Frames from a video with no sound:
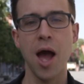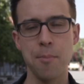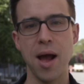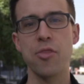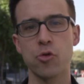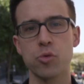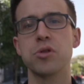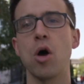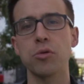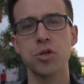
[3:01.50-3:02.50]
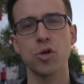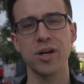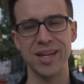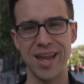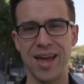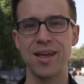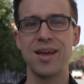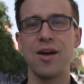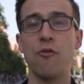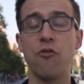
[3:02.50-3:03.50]
about the results you're going to get
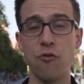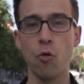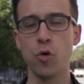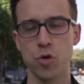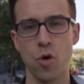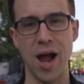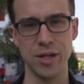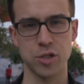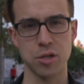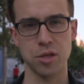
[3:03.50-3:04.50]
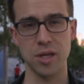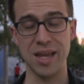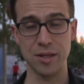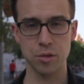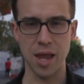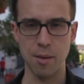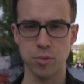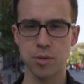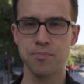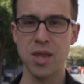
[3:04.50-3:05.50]
for your HSC
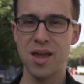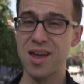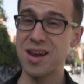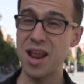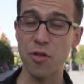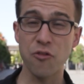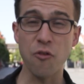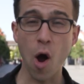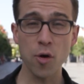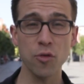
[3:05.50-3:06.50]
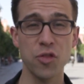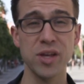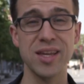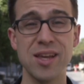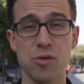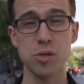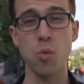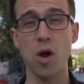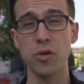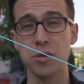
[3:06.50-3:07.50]
exams. Now, the final thing here as
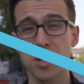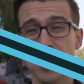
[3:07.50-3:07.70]
well is